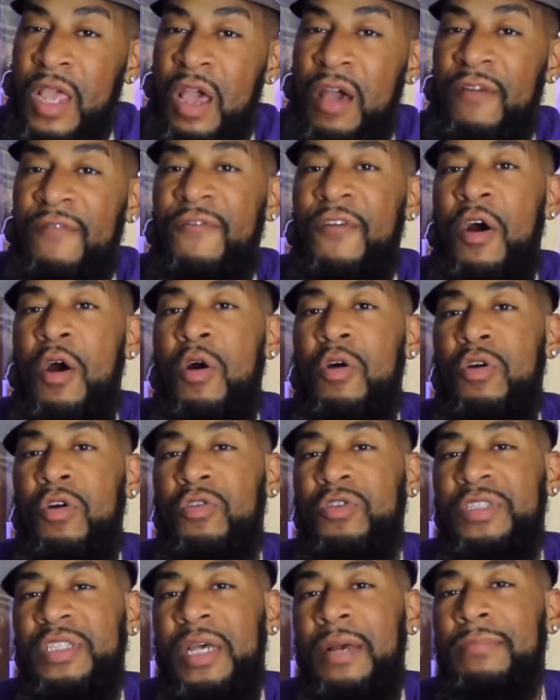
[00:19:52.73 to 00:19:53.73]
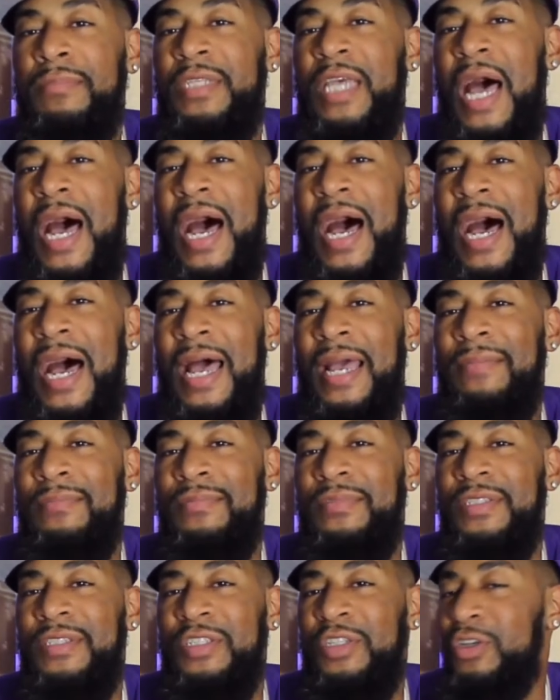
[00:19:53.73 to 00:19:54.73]
Vogel,
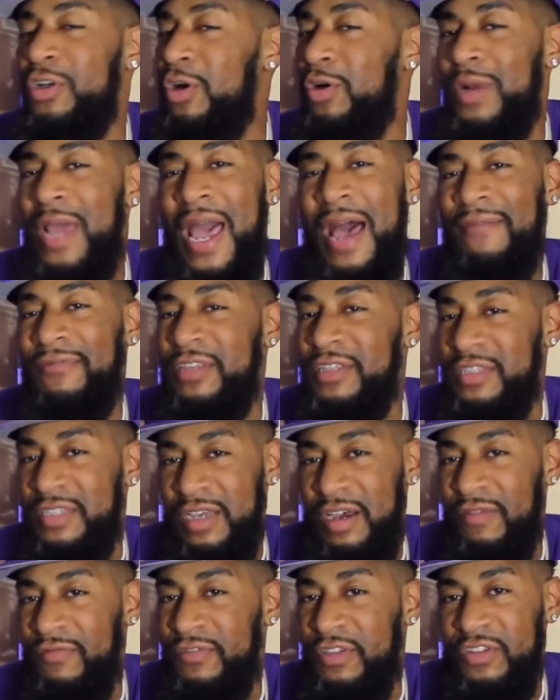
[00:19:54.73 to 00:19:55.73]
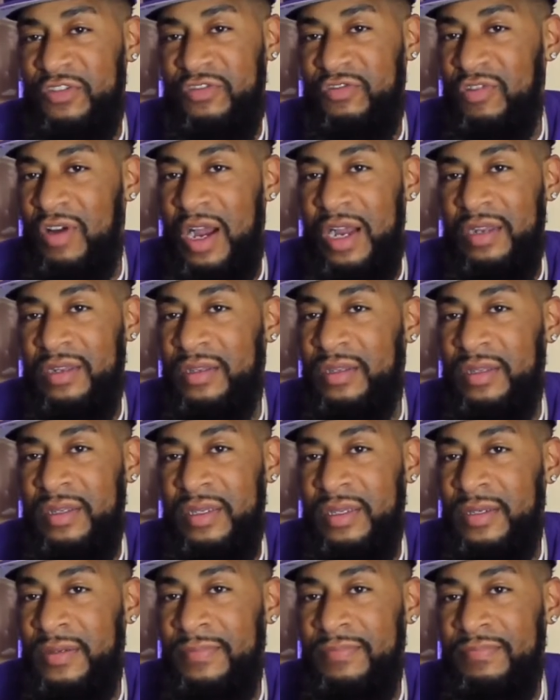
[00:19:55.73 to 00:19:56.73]
sometimes you don't have to self-destruct.
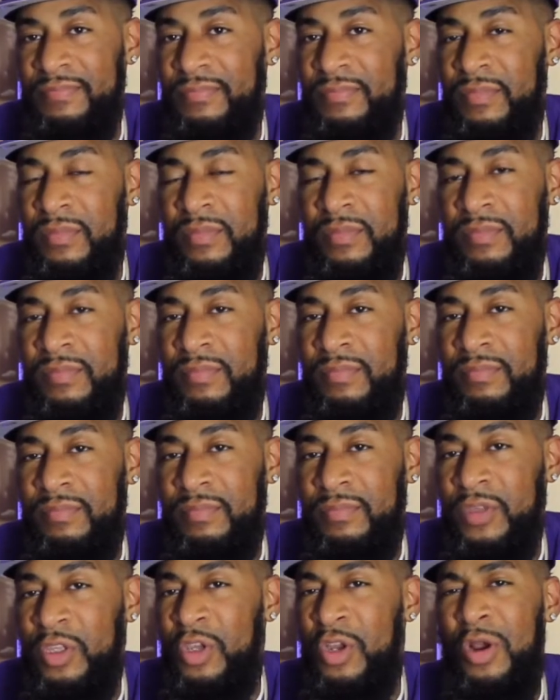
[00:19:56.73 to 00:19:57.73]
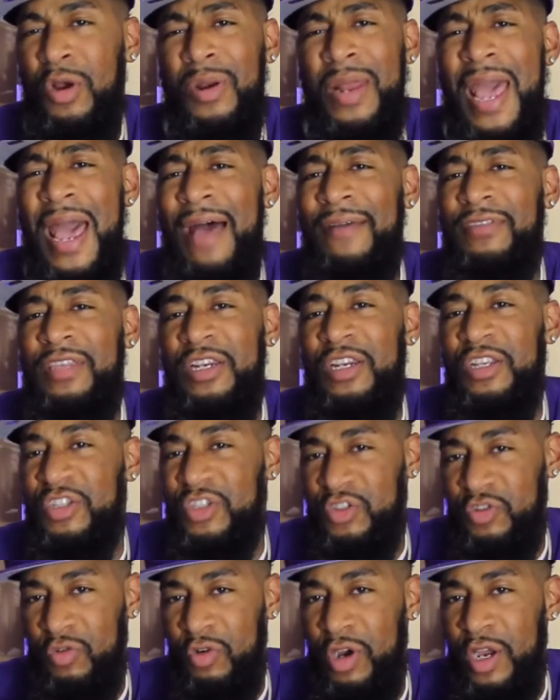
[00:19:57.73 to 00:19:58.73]
You don't have to
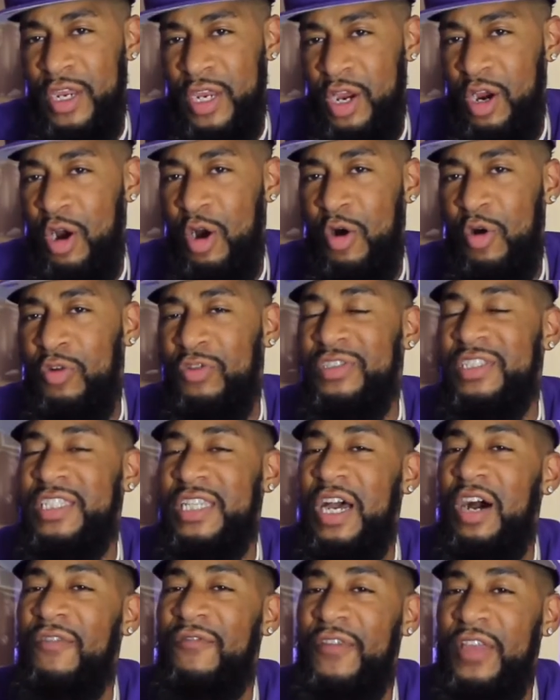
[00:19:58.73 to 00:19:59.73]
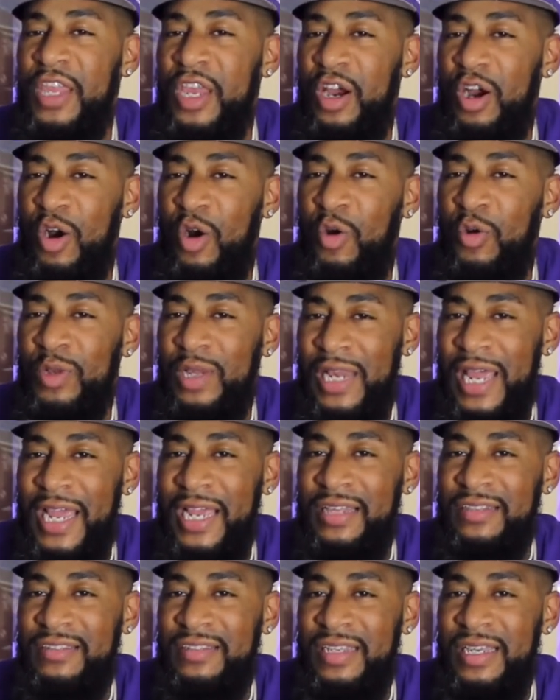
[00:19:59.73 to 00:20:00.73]
destroy your own self and your own
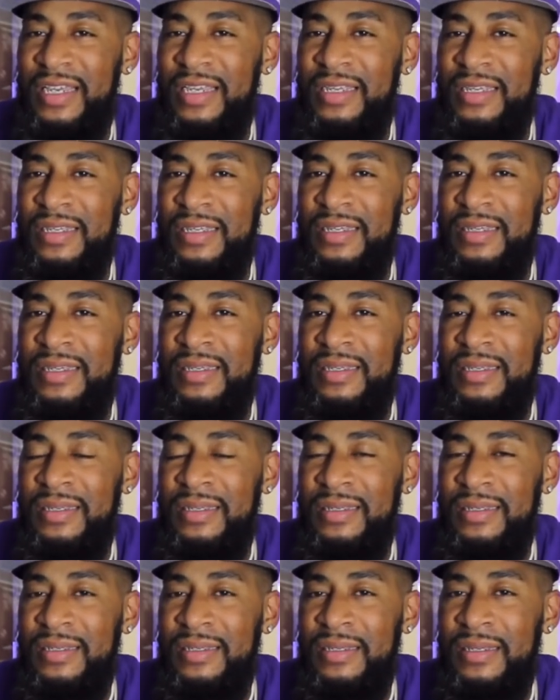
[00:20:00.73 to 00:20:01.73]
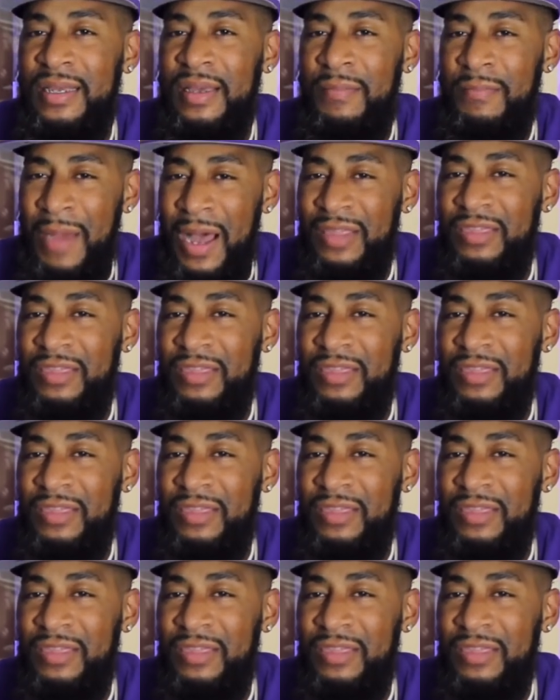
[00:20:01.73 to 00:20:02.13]
legacy by